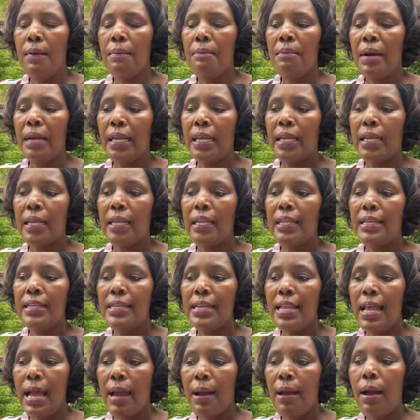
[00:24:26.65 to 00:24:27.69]

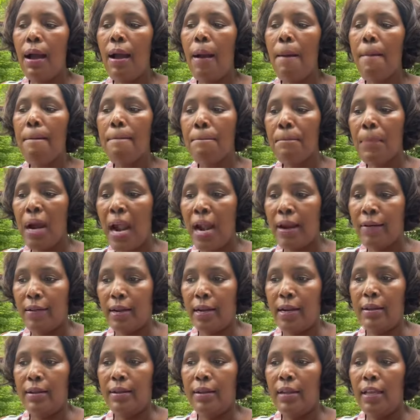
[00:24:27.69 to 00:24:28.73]

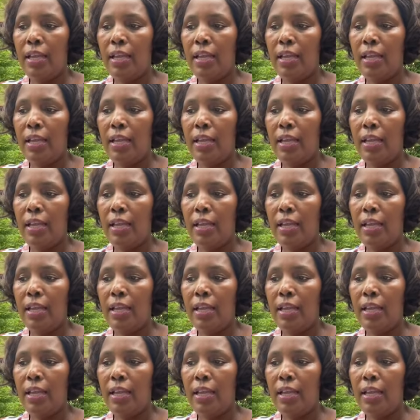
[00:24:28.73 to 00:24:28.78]
McNamara